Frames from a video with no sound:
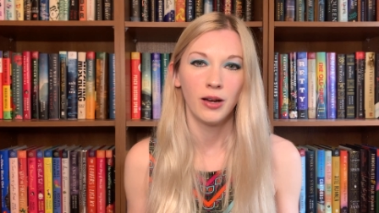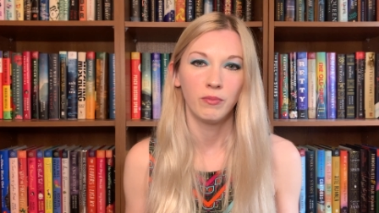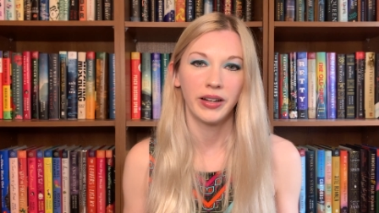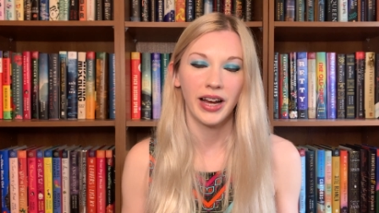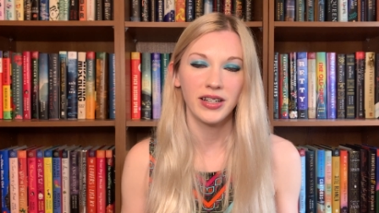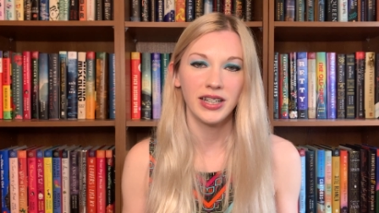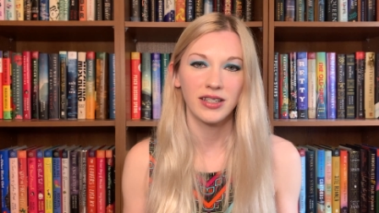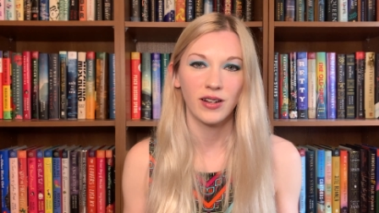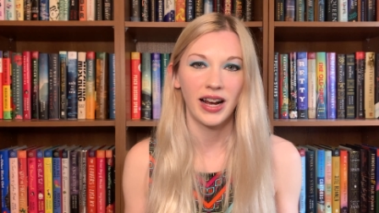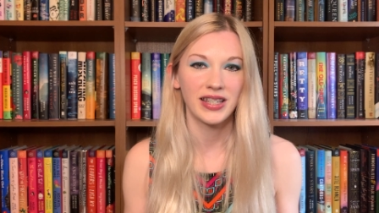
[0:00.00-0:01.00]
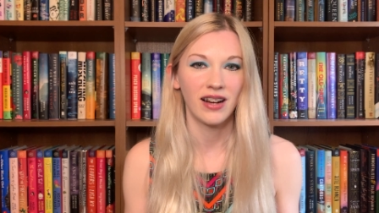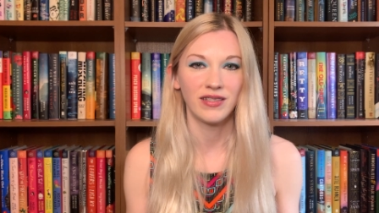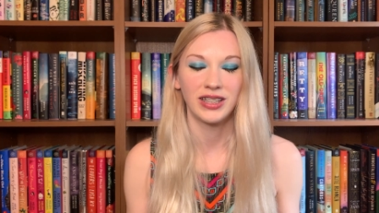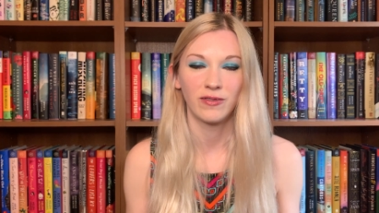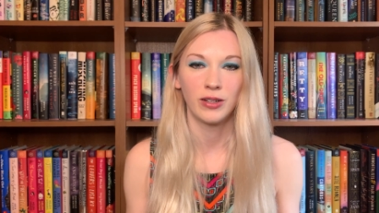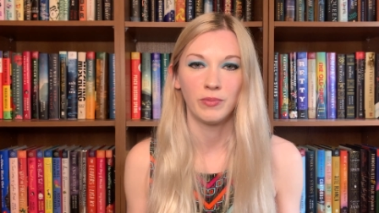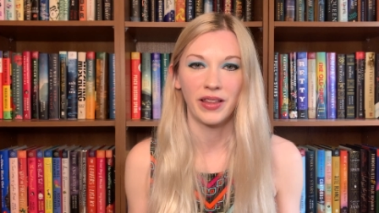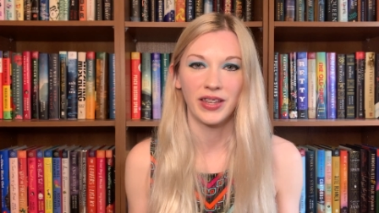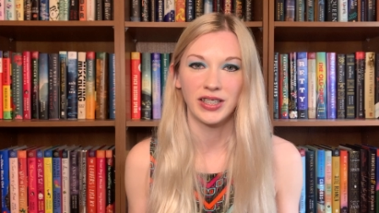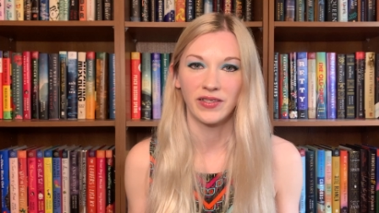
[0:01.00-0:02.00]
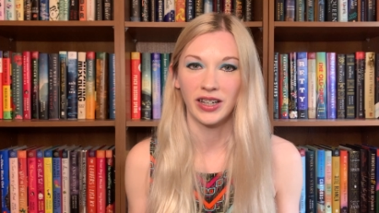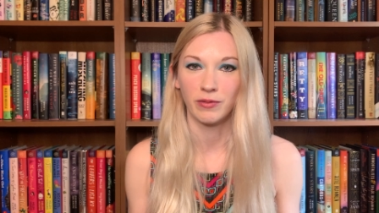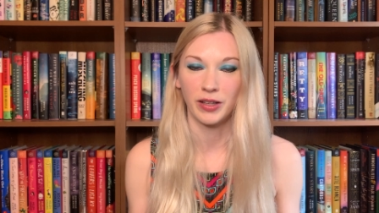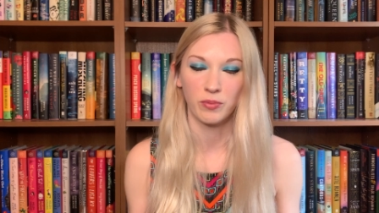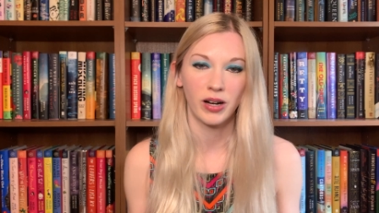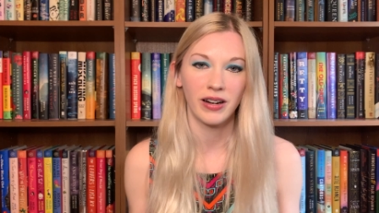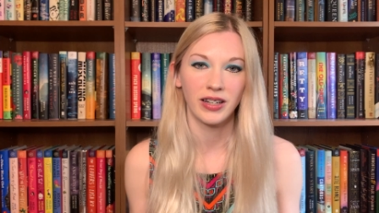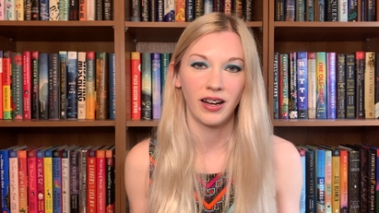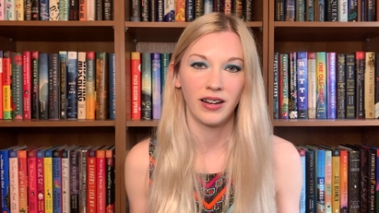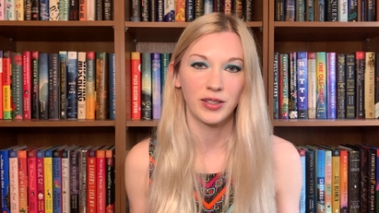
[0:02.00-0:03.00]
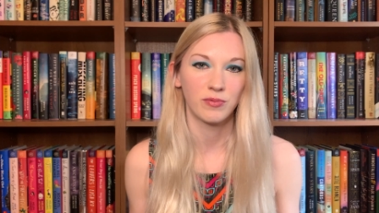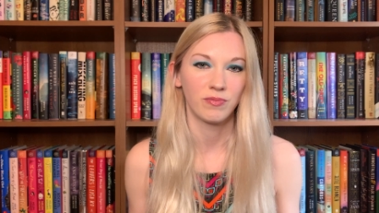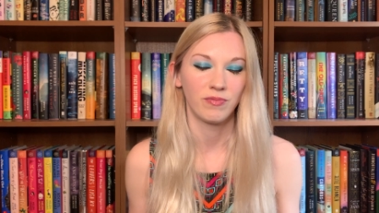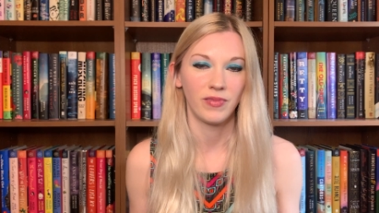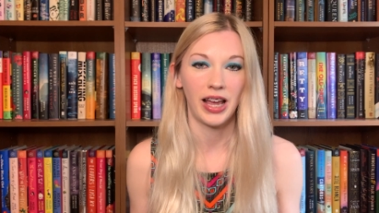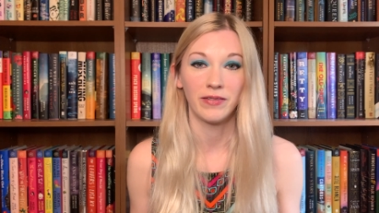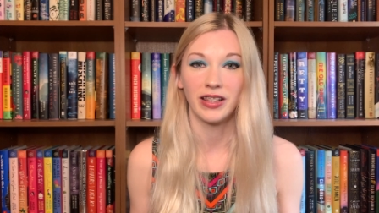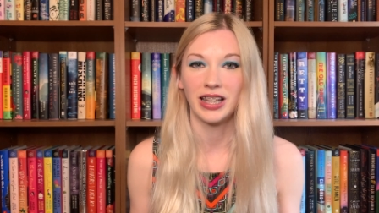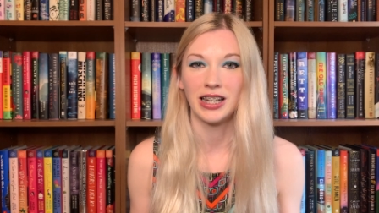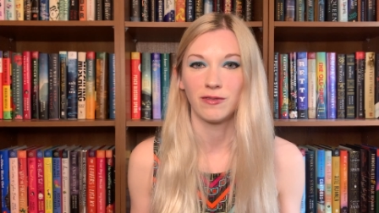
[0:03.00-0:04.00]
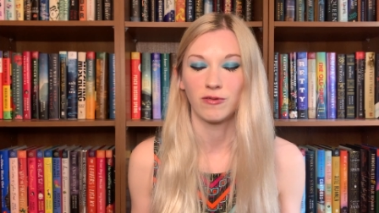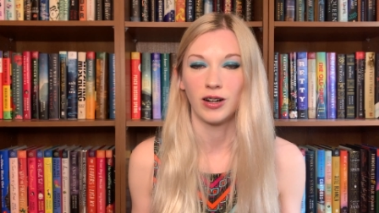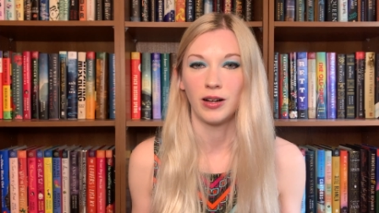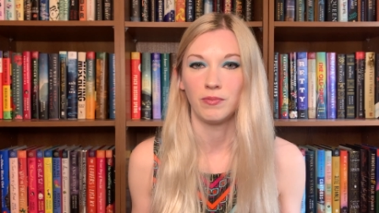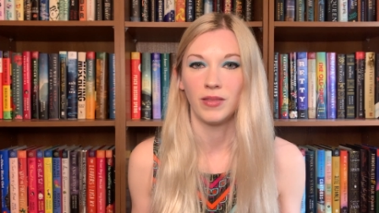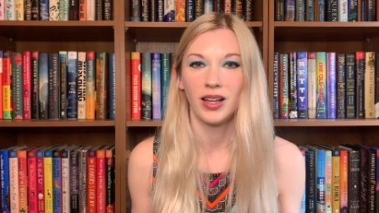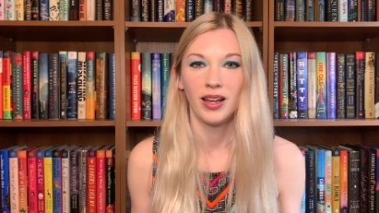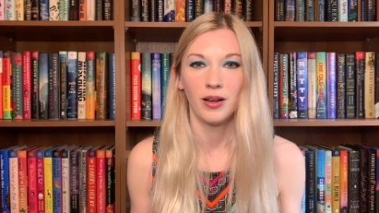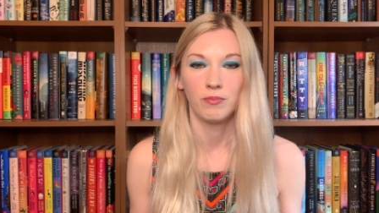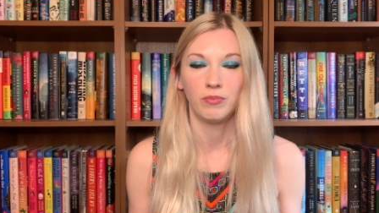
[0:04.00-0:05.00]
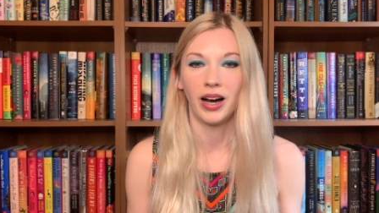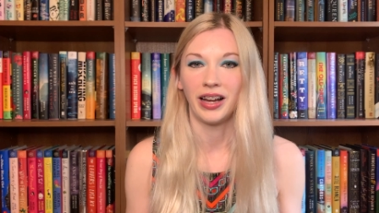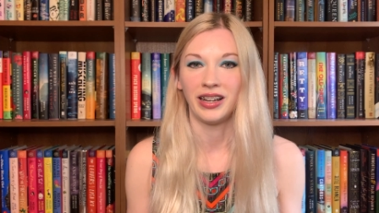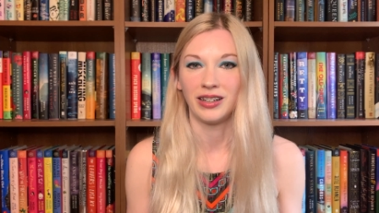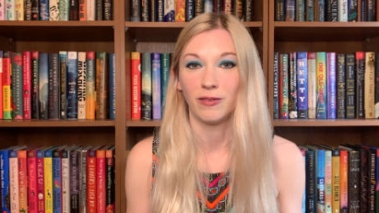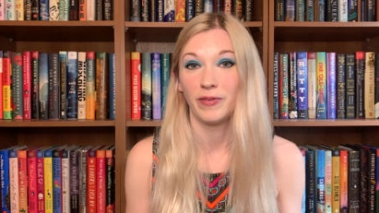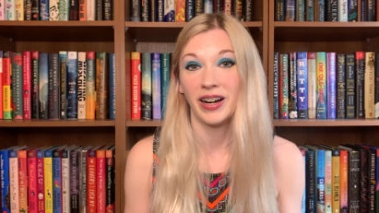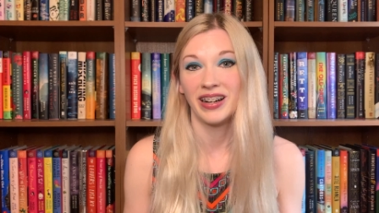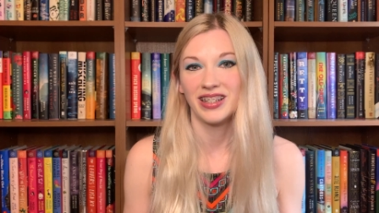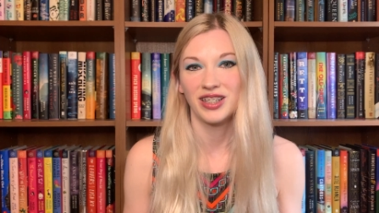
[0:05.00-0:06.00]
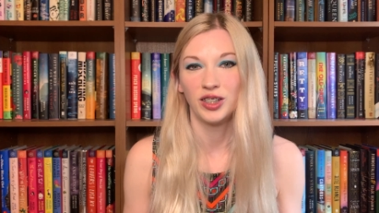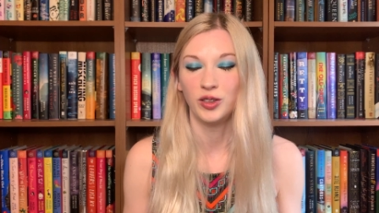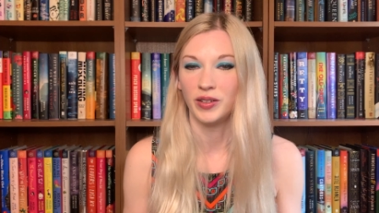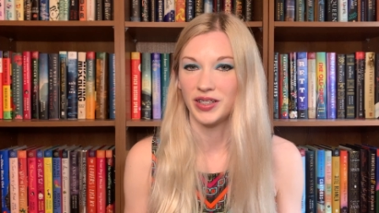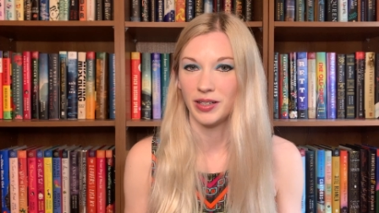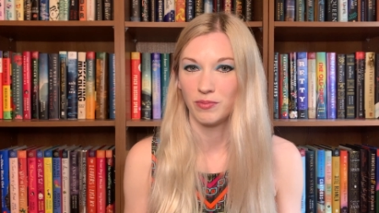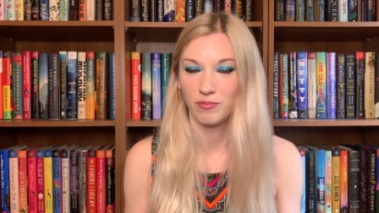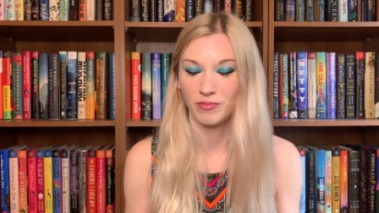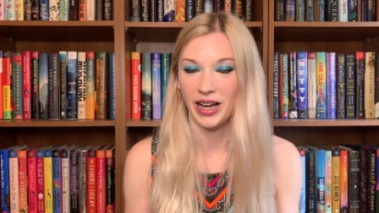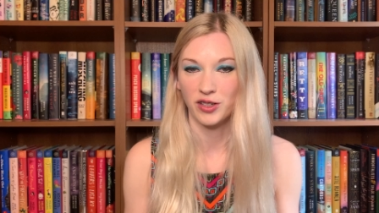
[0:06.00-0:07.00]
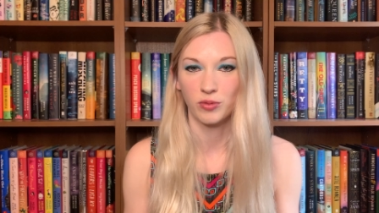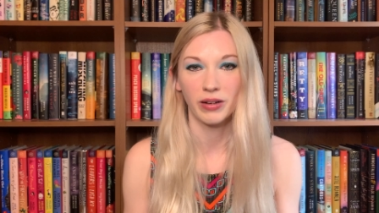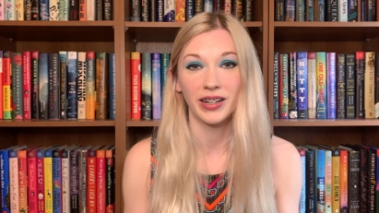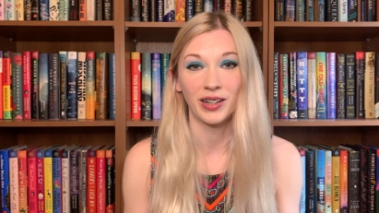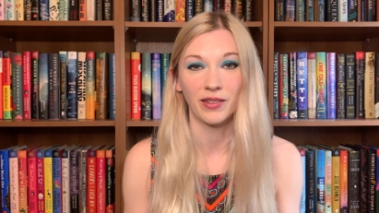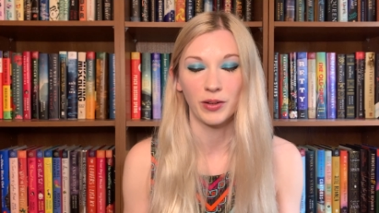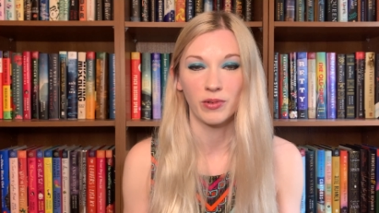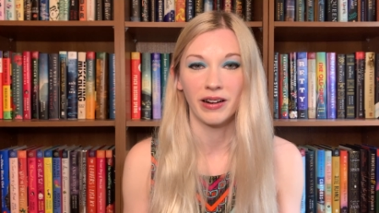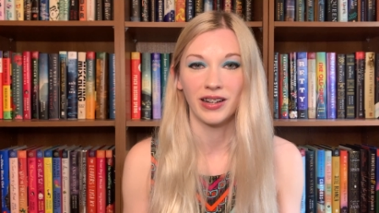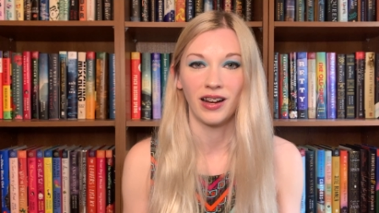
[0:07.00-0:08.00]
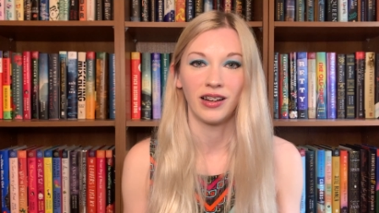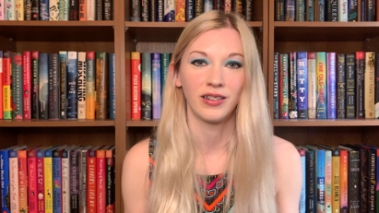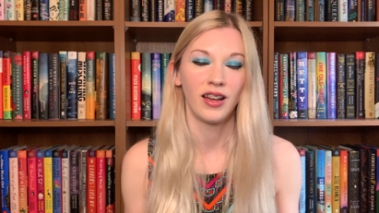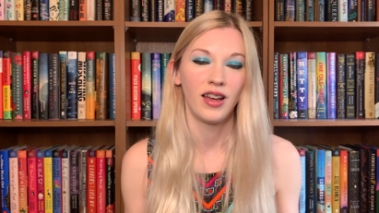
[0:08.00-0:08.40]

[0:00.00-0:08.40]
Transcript: But as she tries out different methods of getting rid of the prairie dogs, everything from buying a ferret, who is a natural predator of the prairie dog,